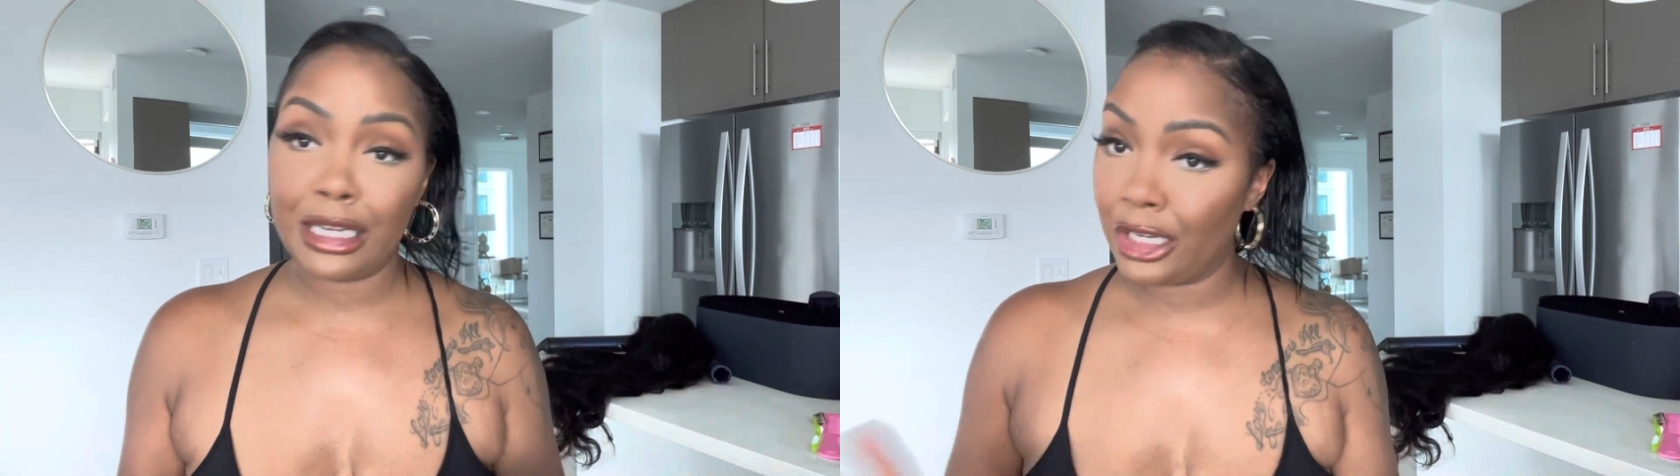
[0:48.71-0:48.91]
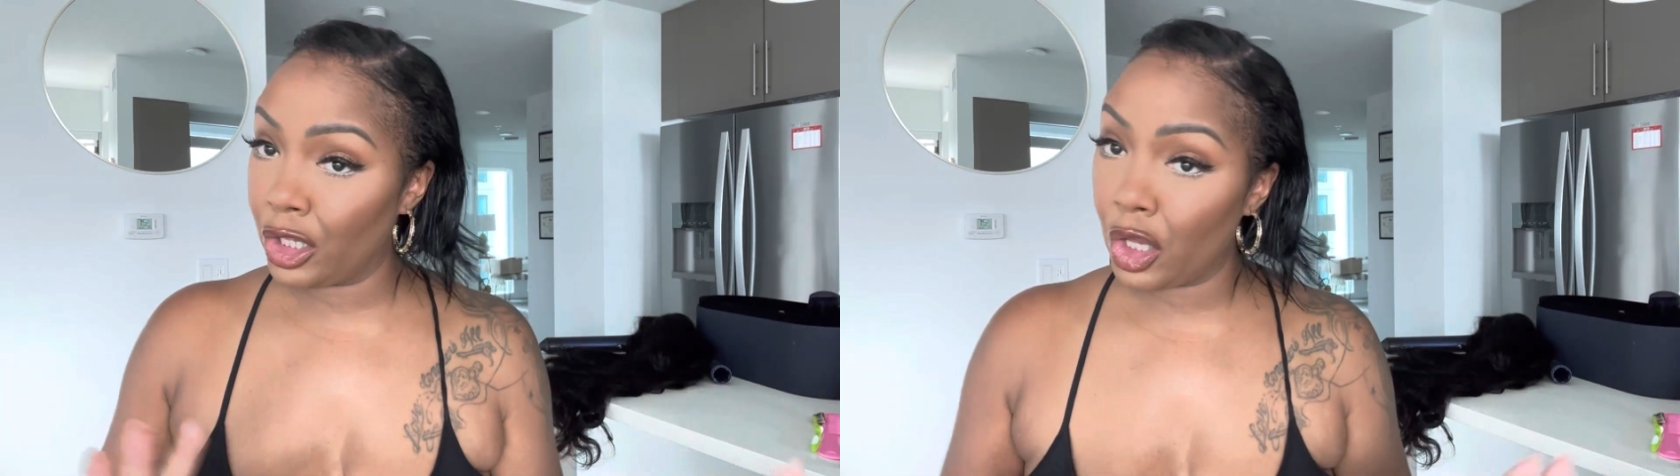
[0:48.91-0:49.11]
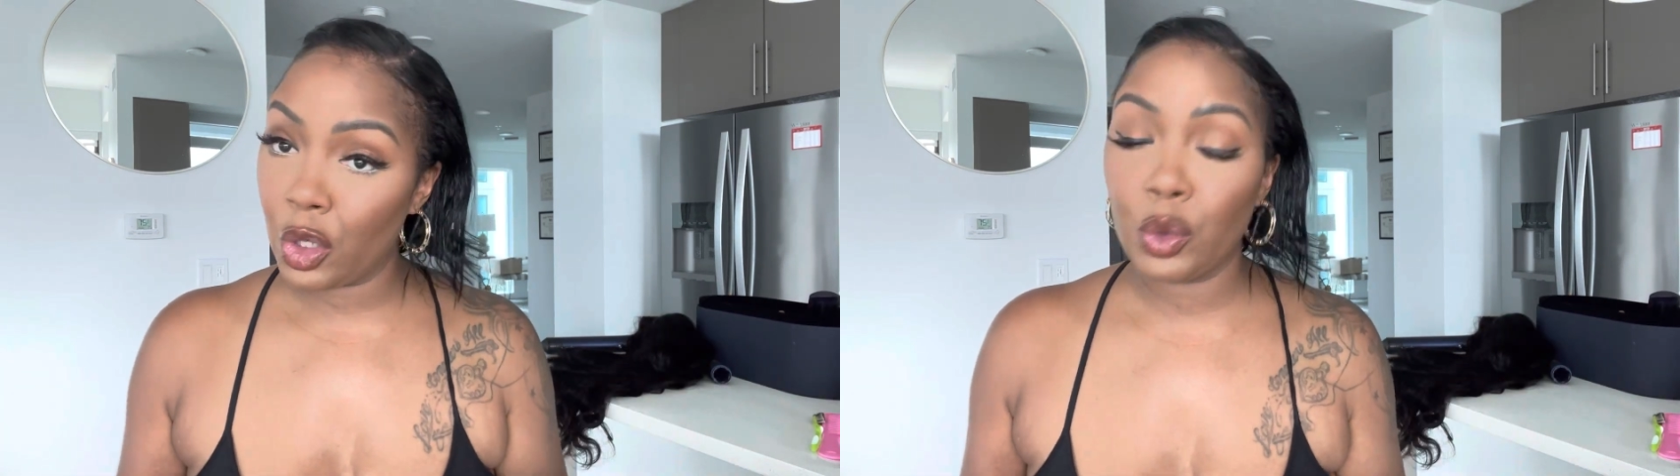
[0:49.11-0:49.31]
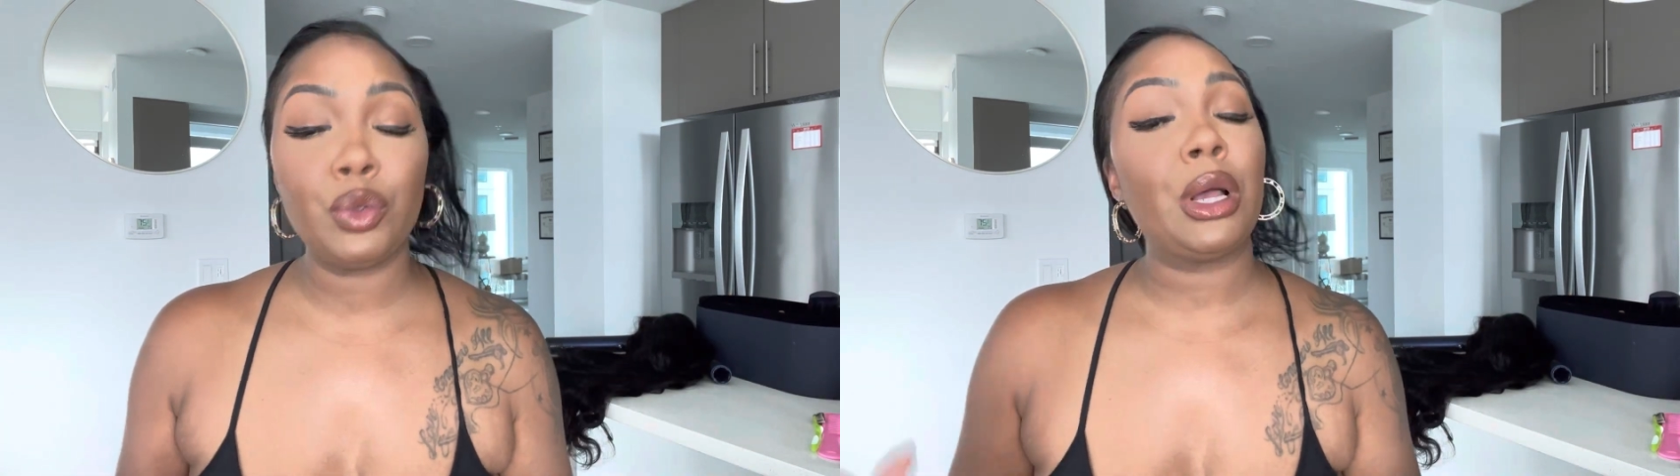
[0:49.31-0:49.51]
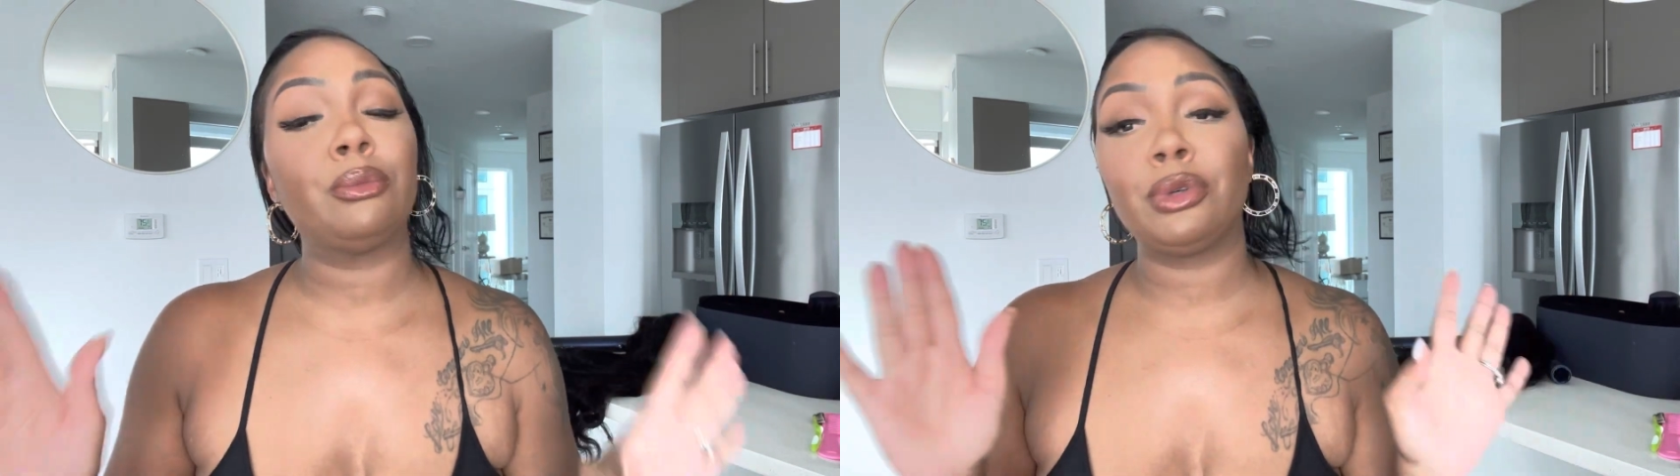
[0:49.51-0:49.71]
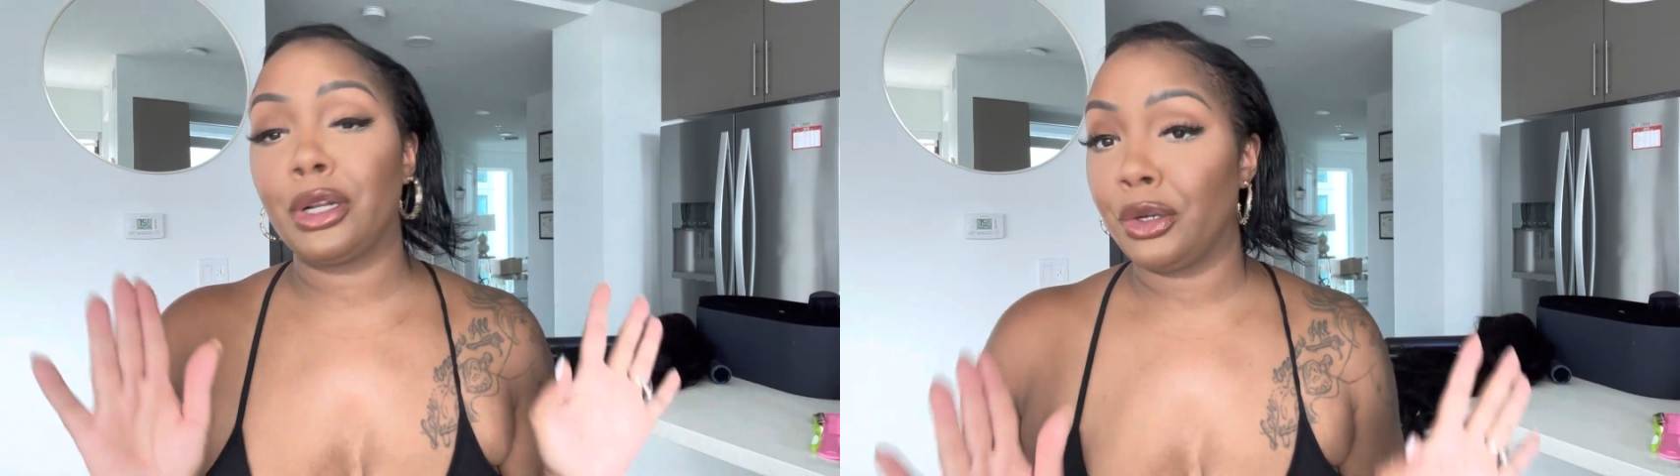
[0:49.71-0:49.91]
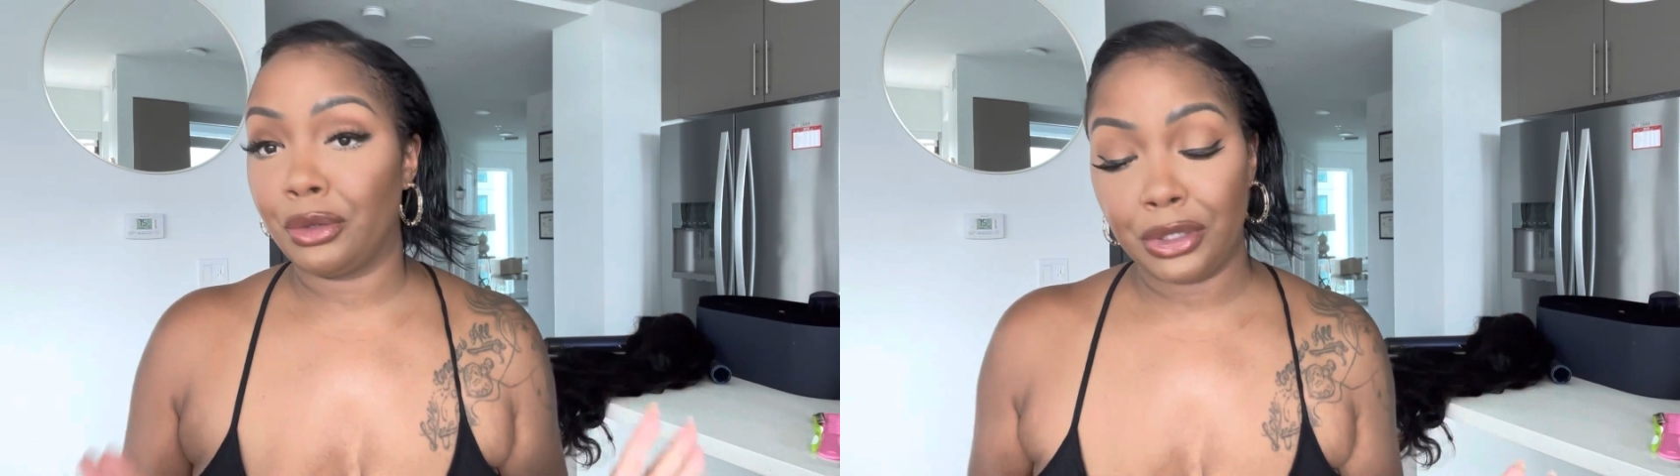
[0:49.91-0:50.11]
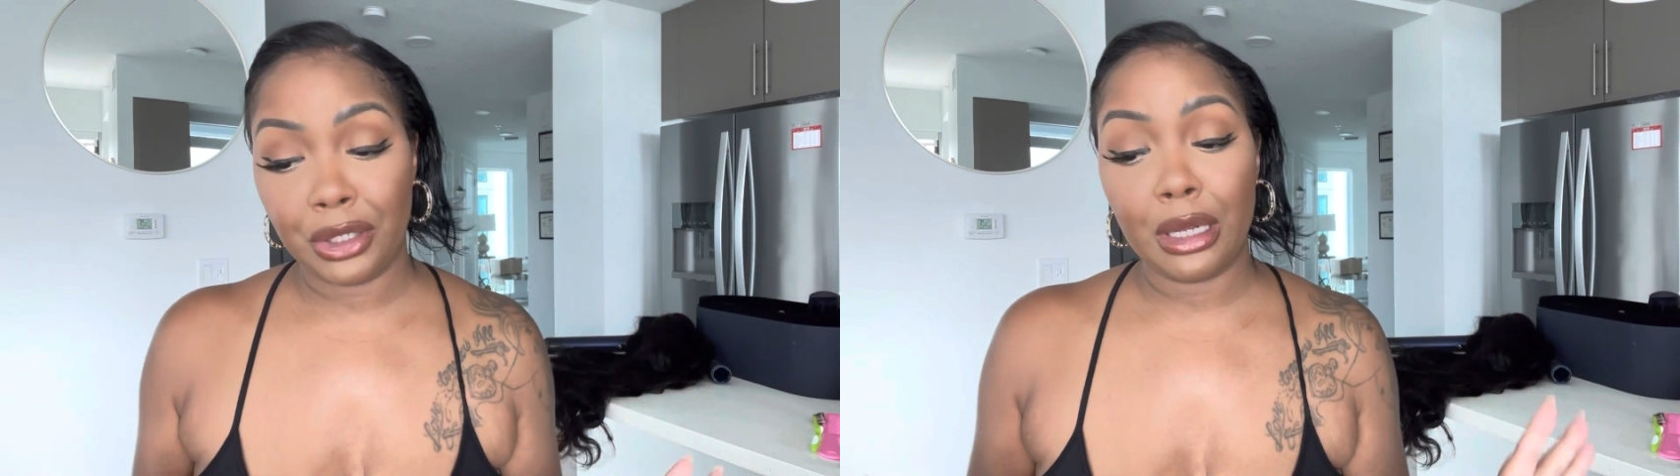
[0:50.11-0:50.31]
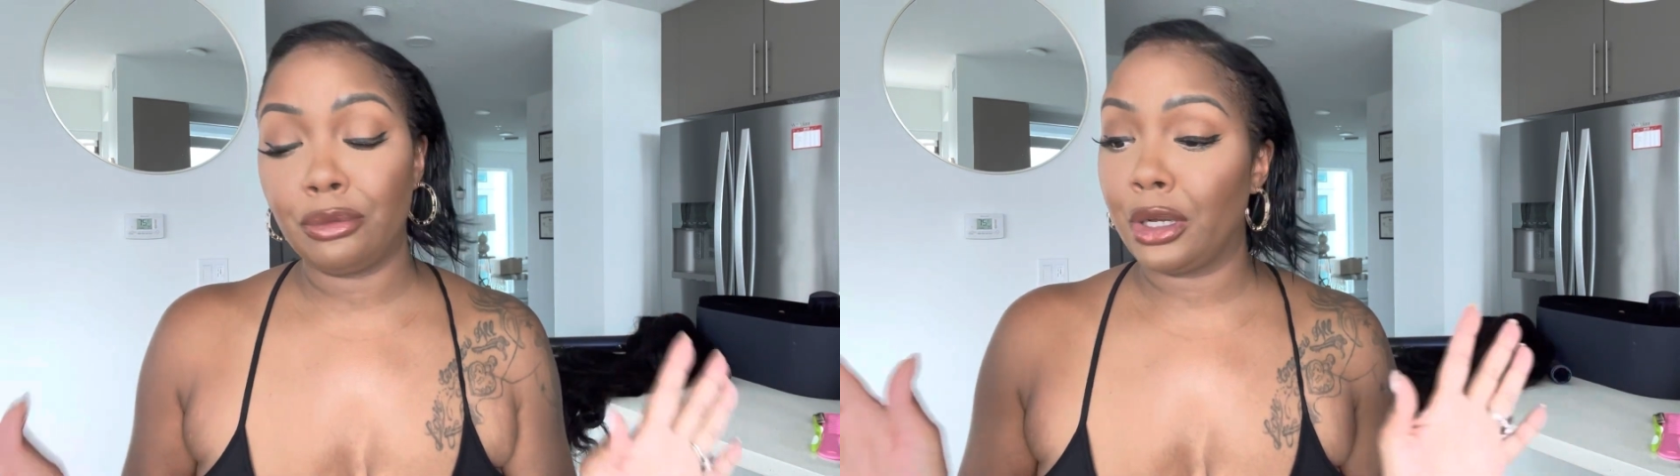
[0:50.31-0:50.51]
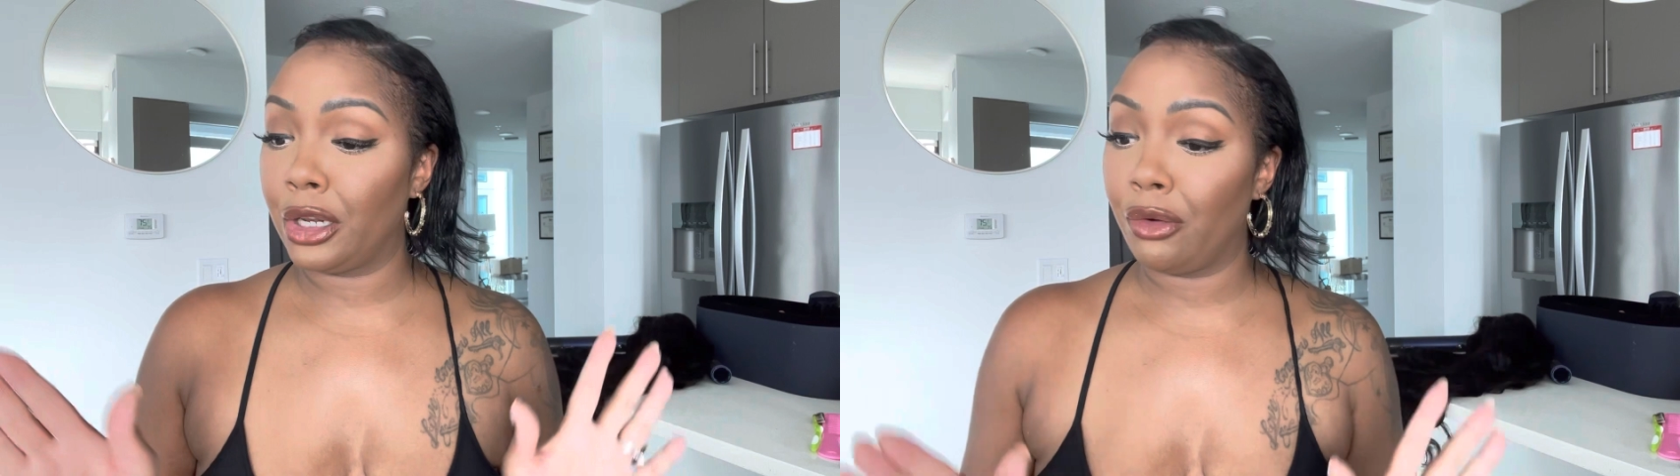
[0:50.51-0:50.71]
closed. I'm trying to go to dinner, I'm
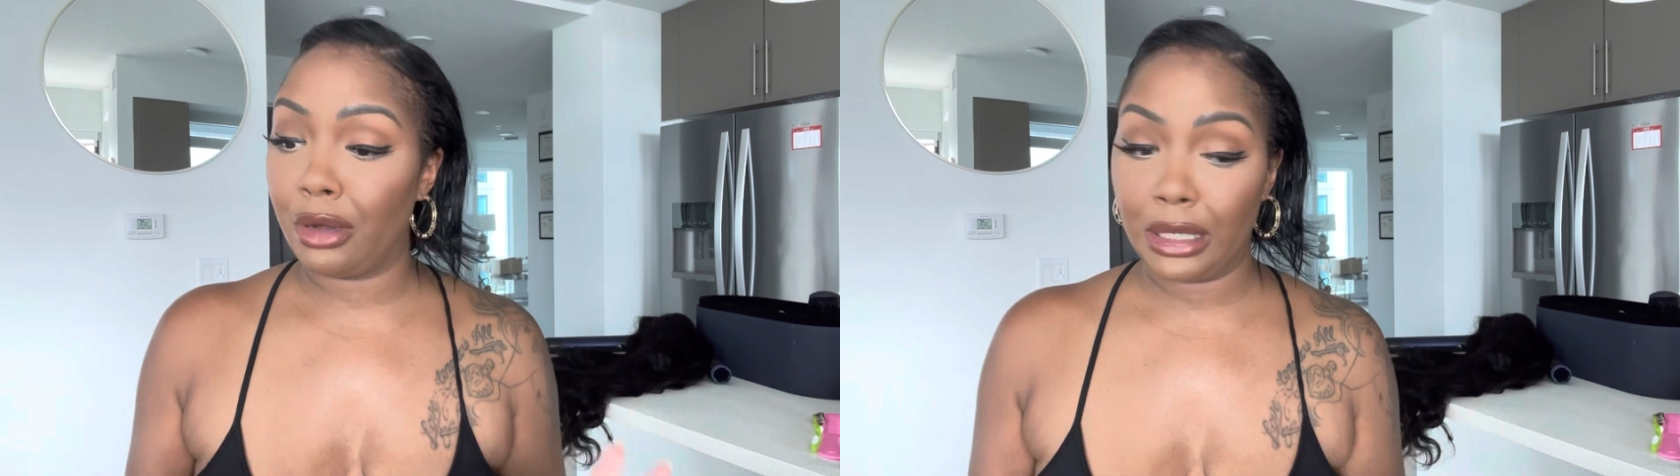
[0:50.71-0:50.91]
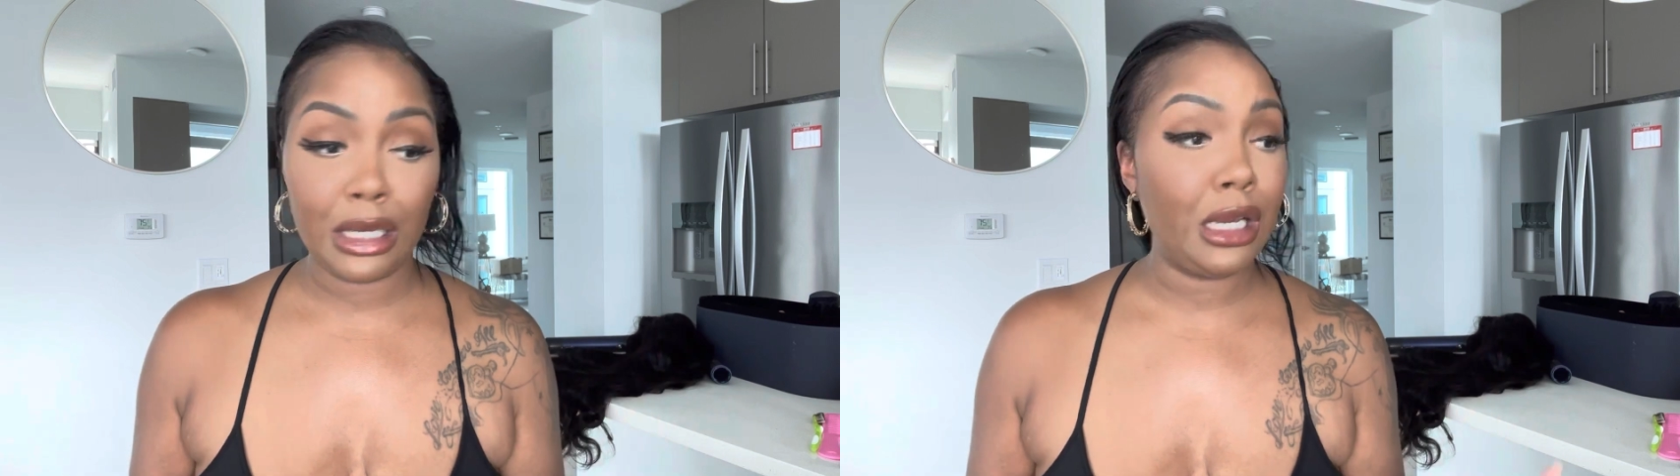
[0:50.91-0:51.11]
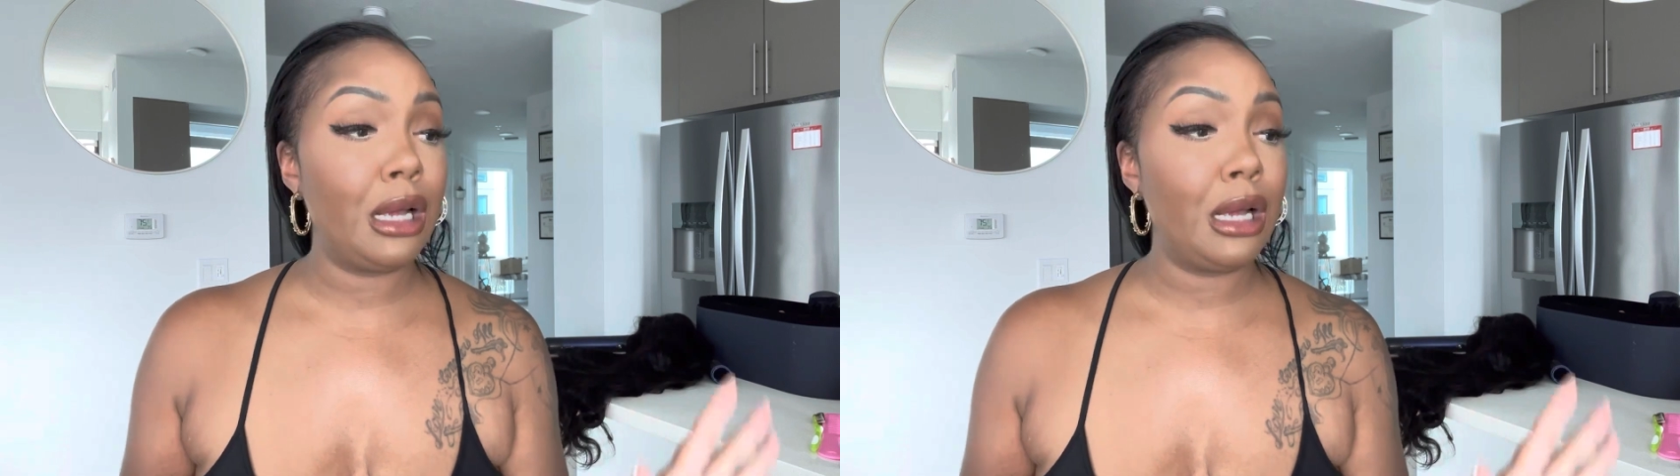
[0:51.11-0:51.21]
trying to go out to eat,